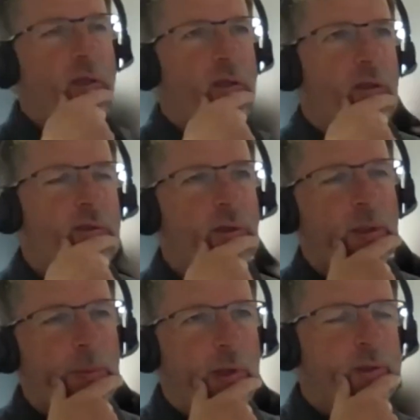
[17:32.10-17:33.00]
it's
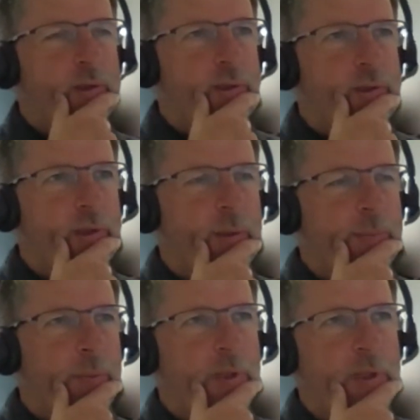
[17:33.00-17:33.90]
all about the
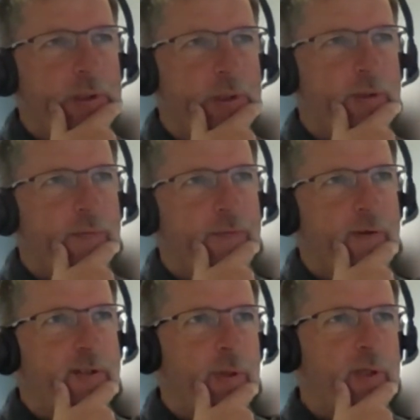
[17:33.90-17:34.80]
capability, the
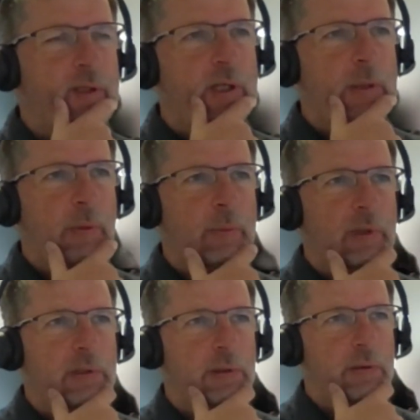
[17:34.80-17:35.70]
flexibility
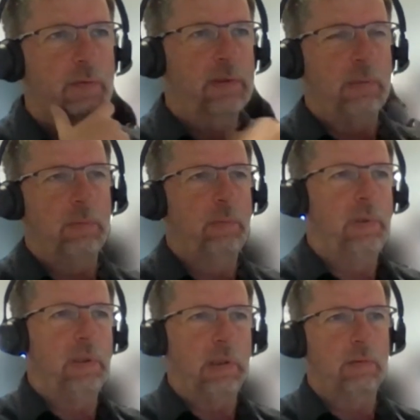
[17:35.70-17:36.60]
capability of some
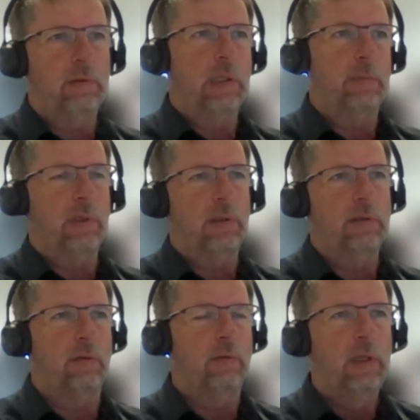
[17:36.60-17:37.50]
building or something.
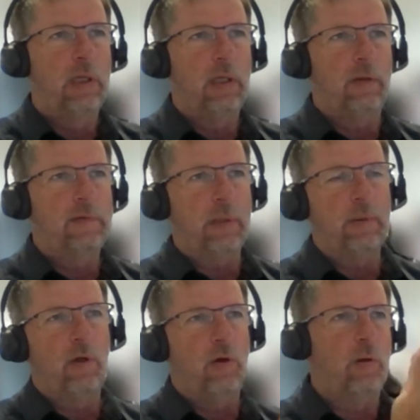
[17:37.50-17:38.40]
So if
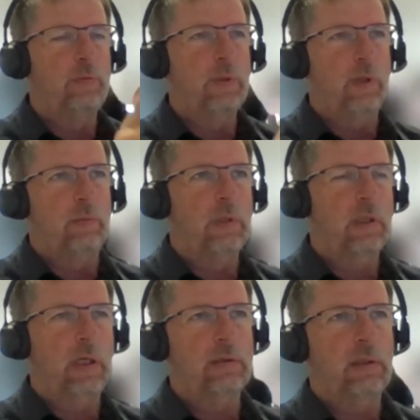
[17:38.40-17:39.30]
some
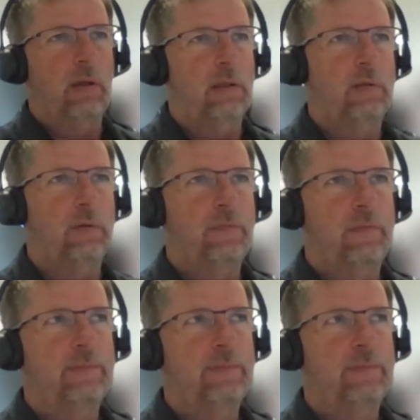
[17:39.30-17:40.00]
homeowner has a lot of,